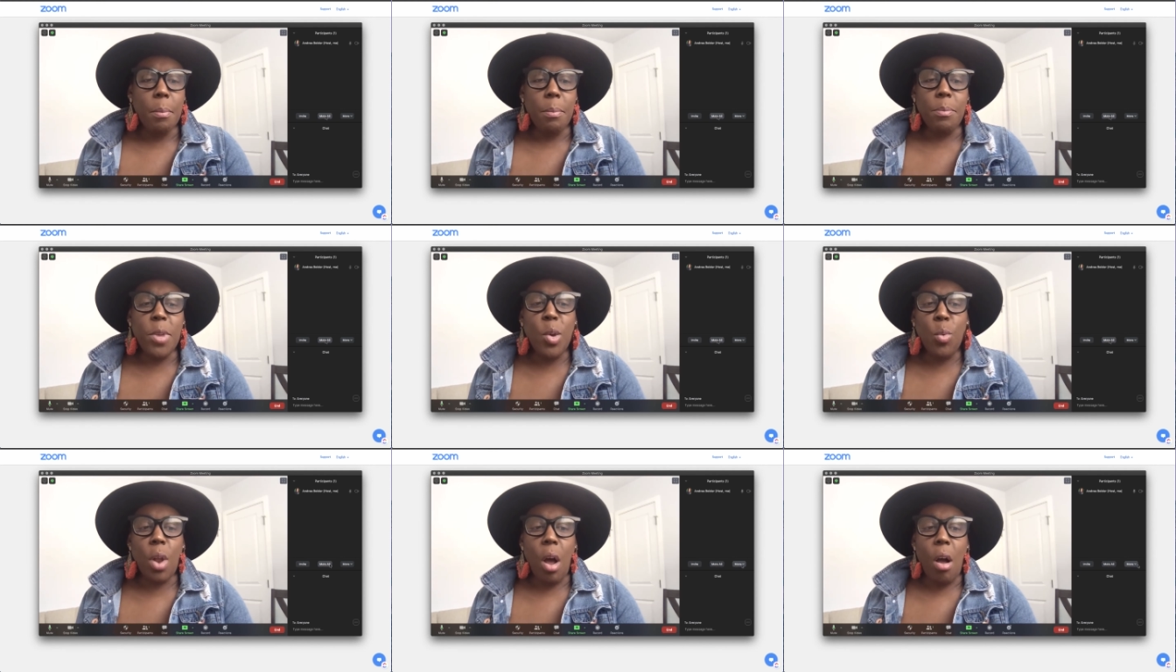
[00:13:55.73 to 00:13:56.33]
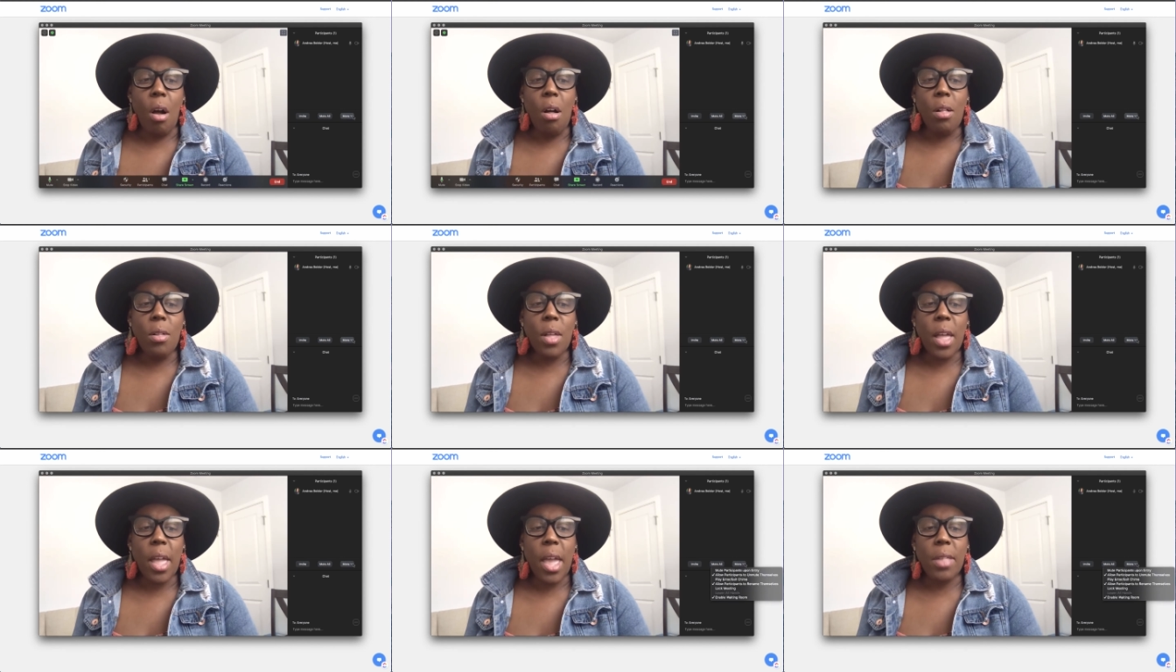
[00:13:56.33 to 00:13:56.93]
mute
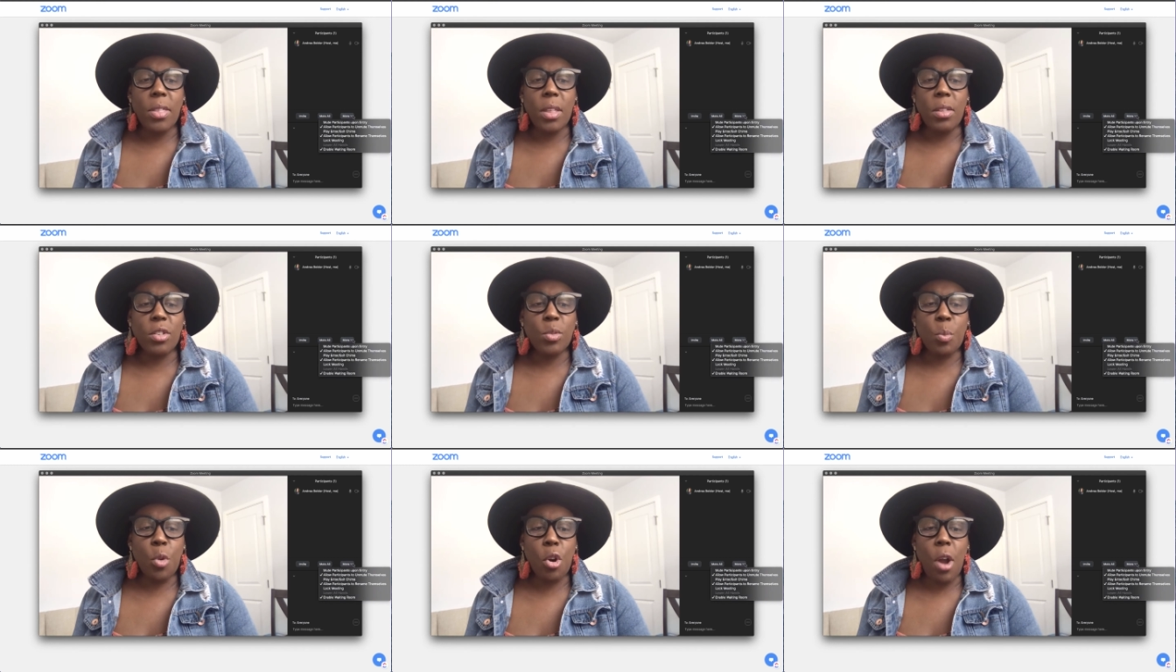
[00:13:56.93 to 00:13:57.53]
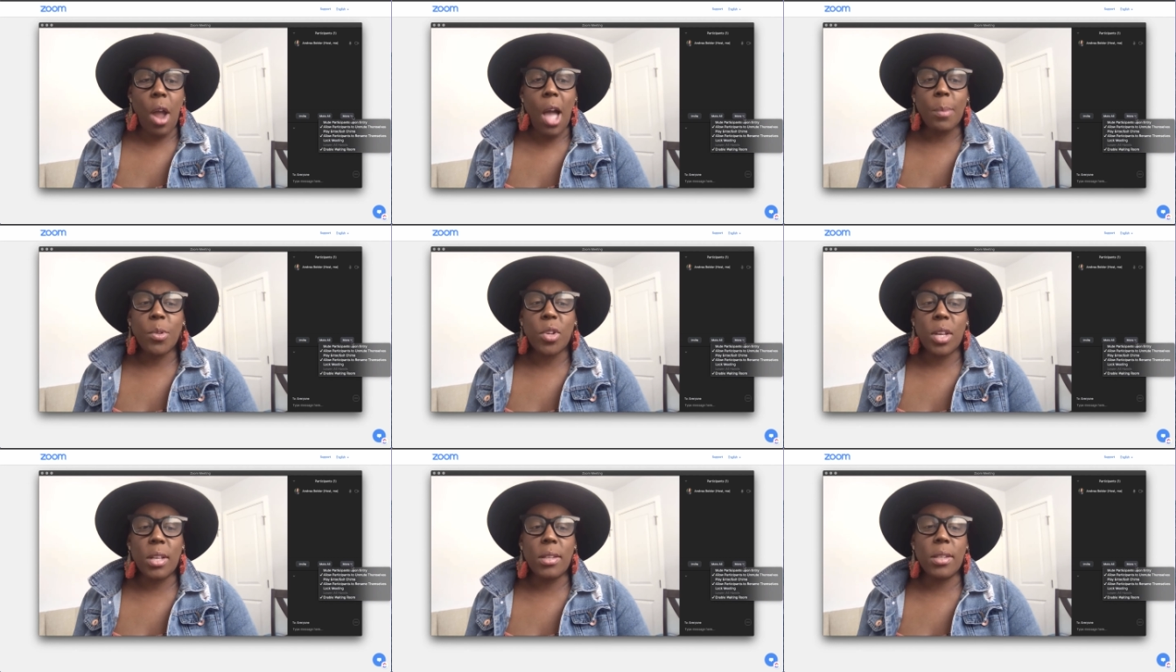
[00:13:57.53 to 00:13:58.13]
all, and then there's more
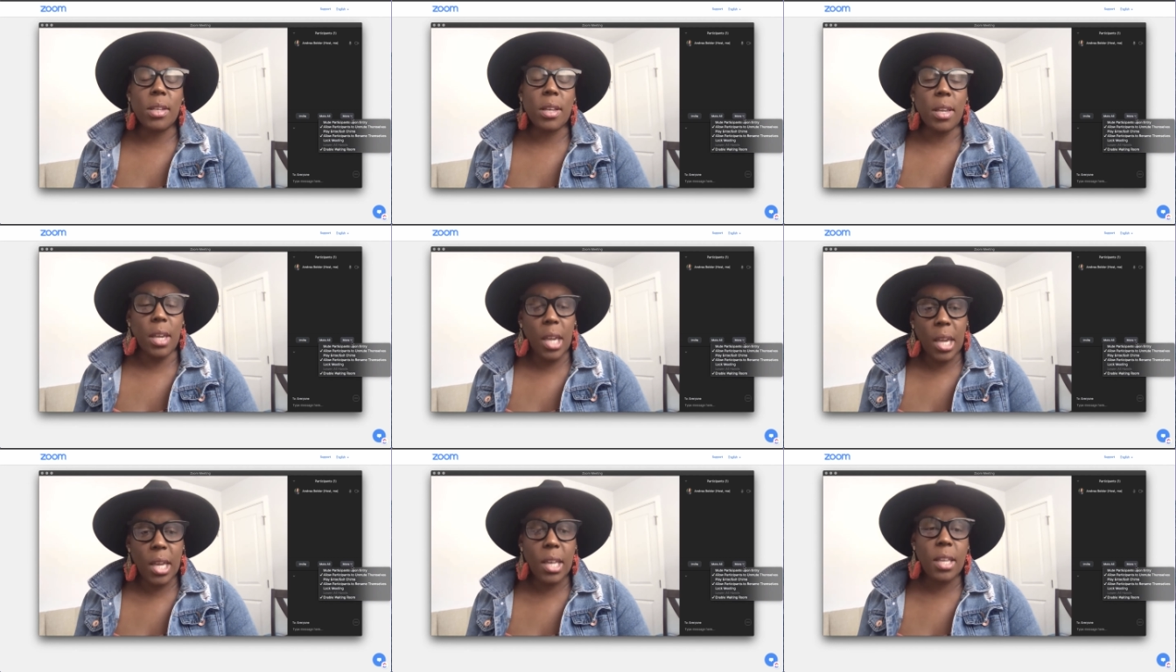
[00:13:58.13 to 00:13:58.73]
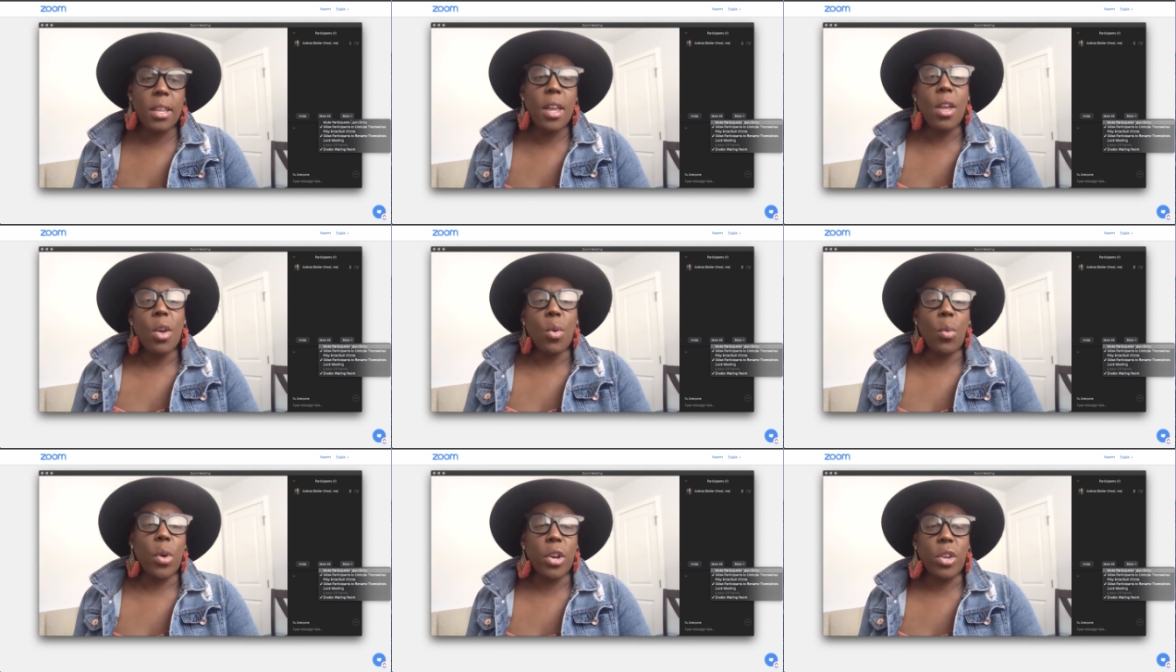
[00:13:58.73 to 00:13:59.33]
options again
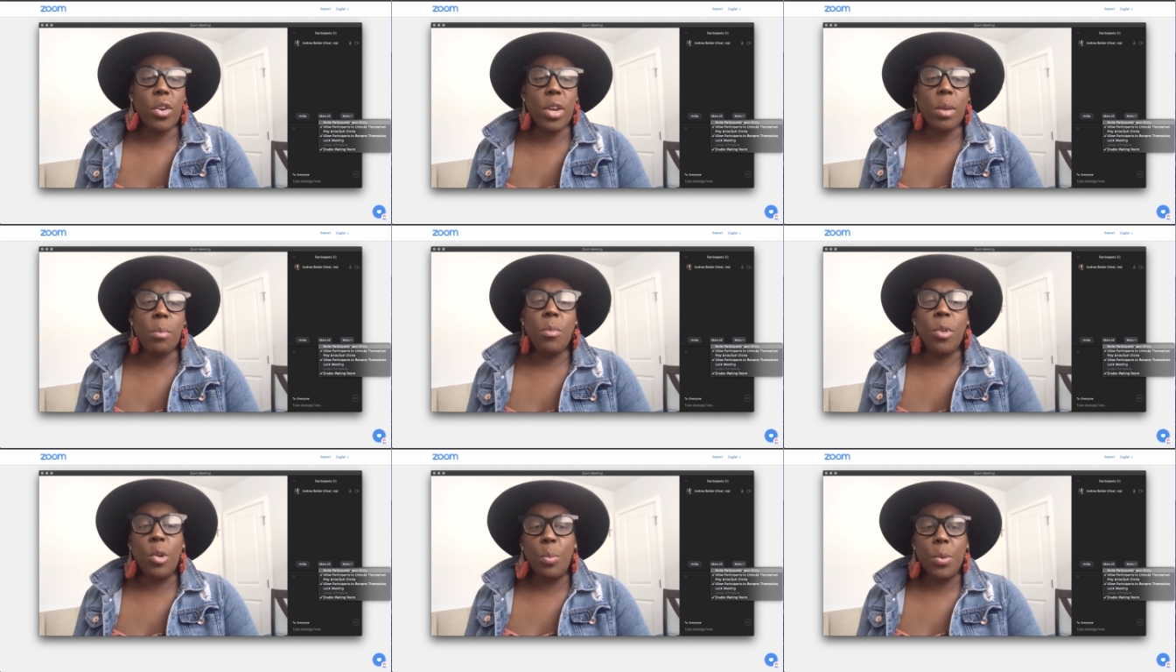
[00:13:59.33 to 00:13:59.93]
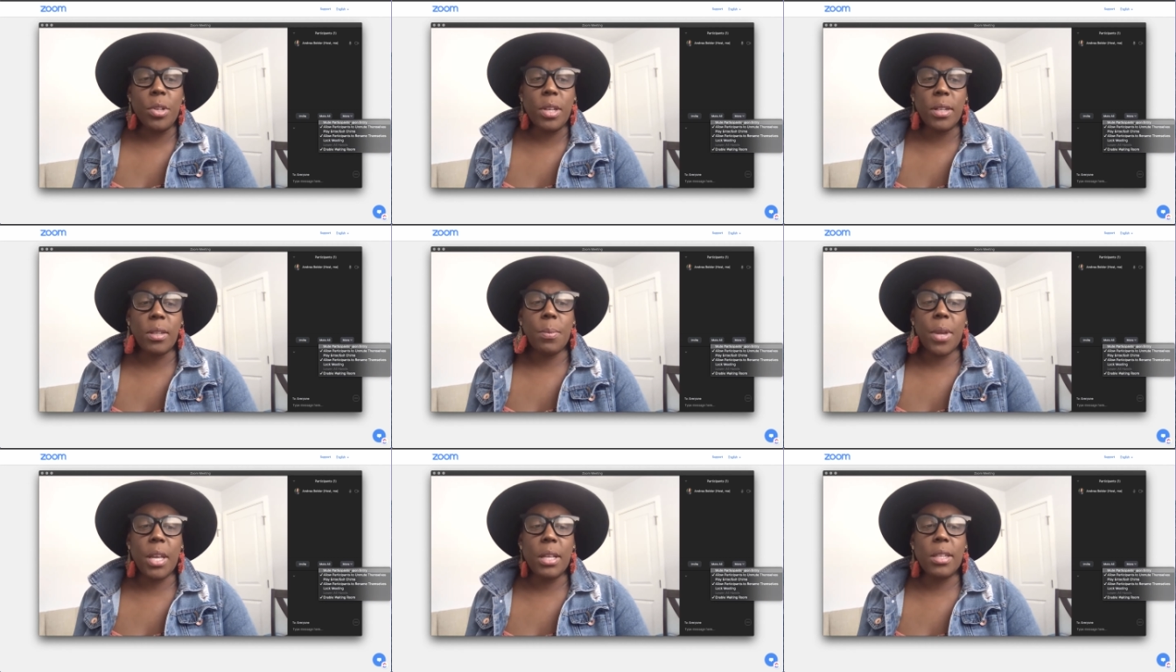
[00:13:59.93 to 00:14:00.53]
where you can mute
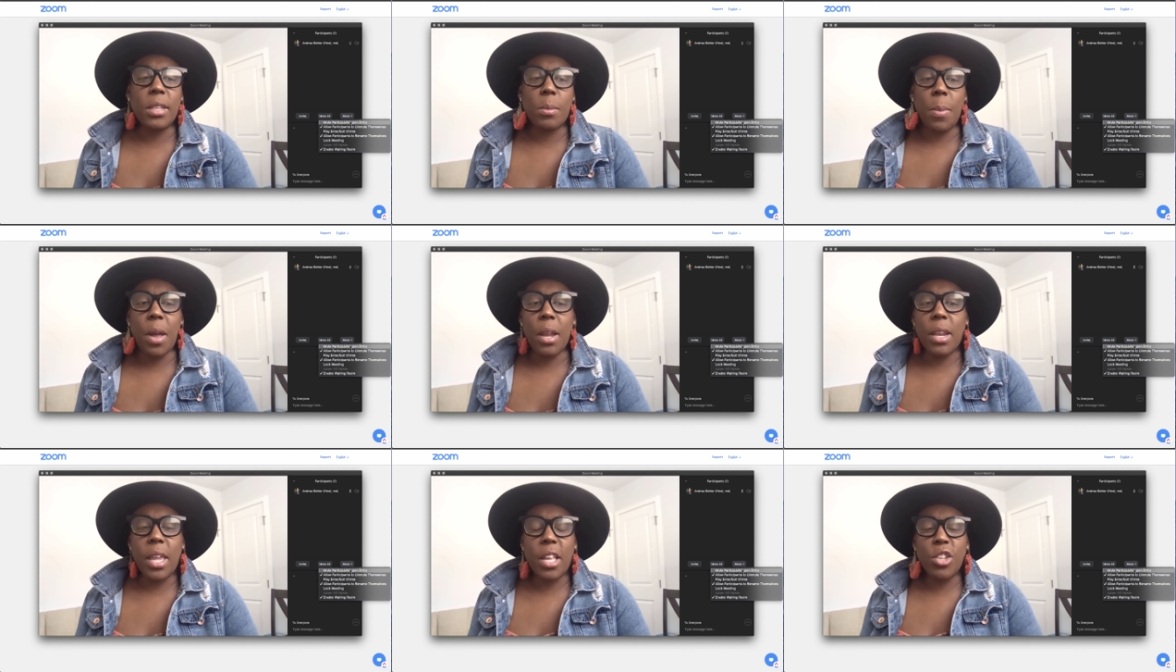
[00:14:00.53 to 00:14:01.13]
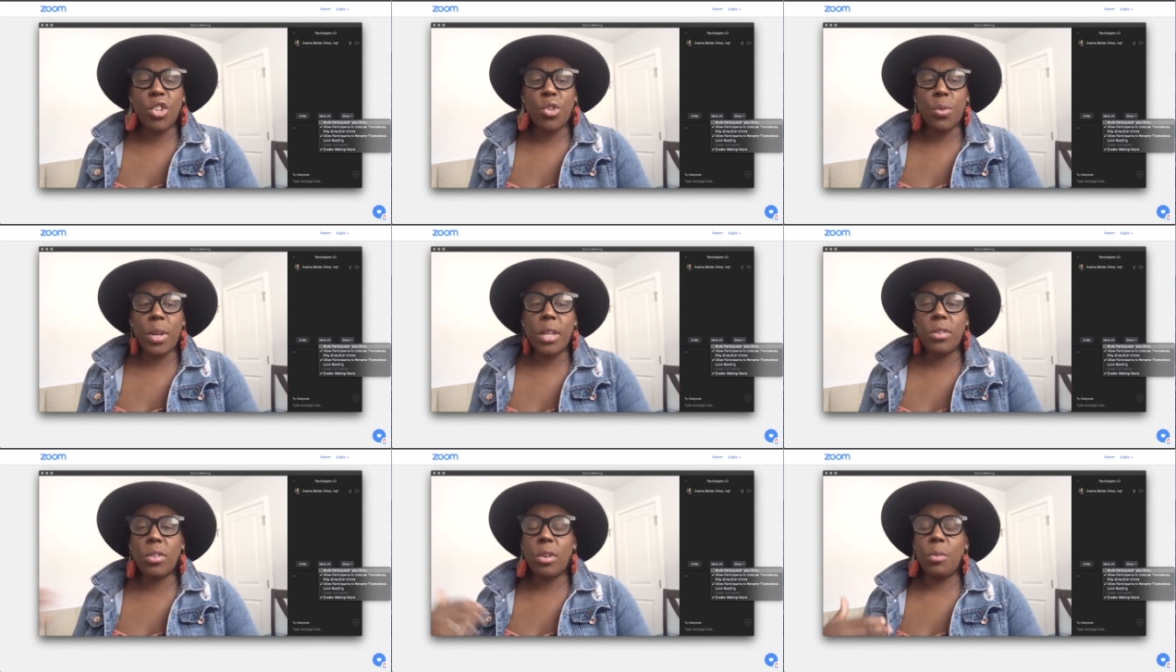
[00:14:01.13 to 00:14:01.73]
participants upon
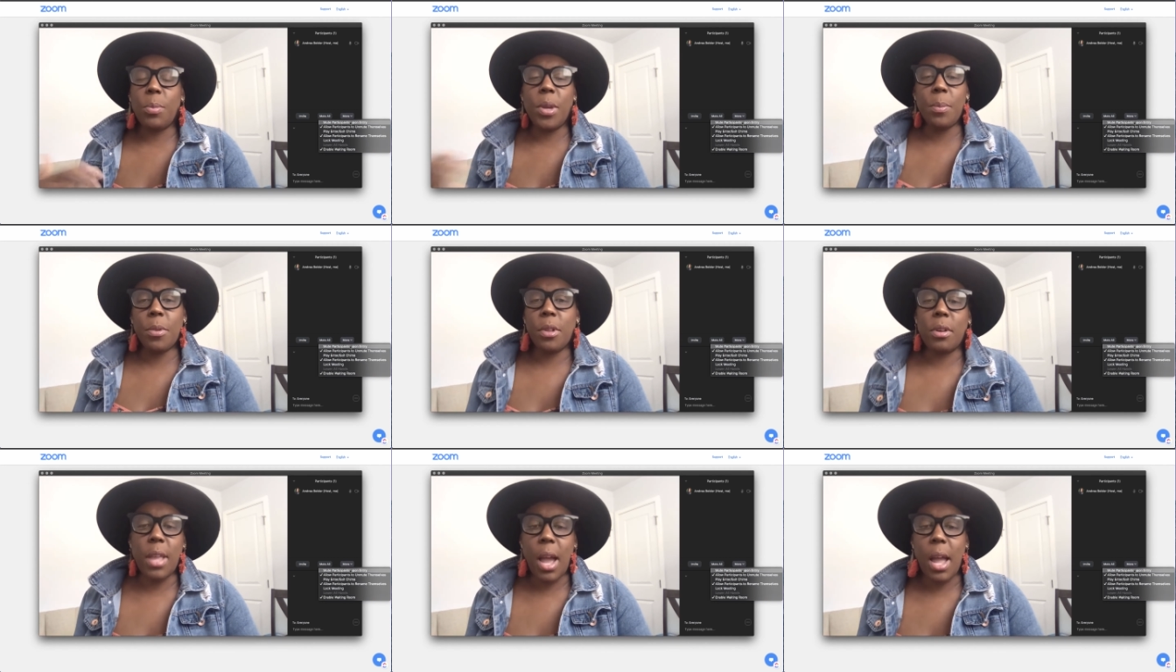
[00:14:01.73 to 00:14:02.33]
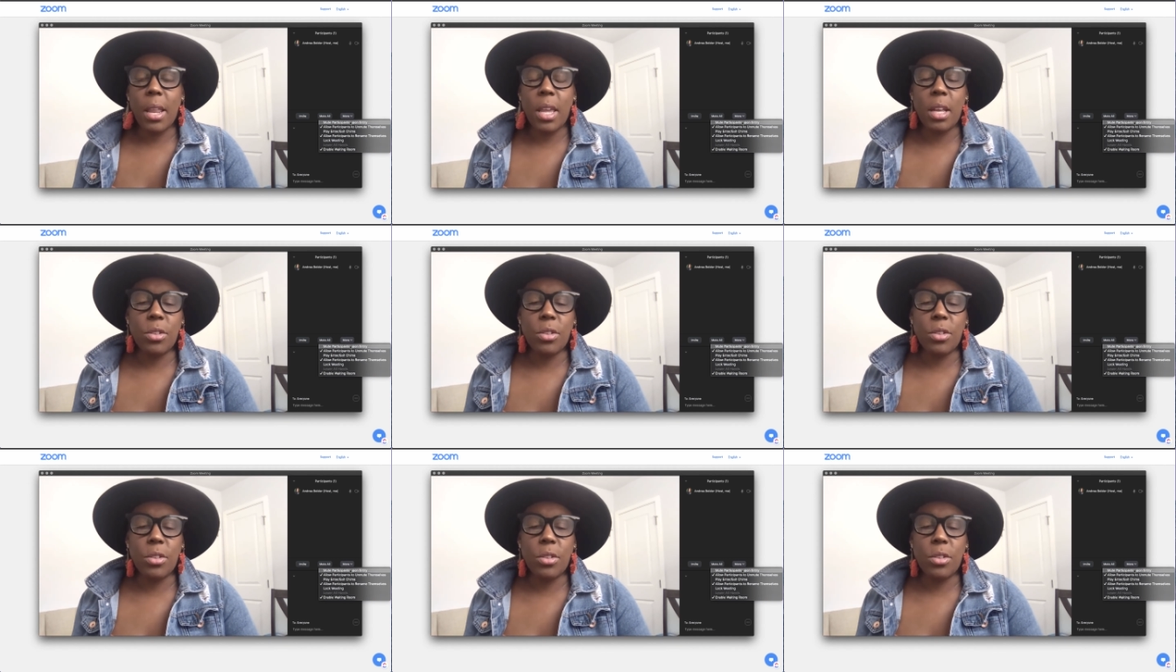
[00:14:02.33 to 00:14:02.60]
entry so people are not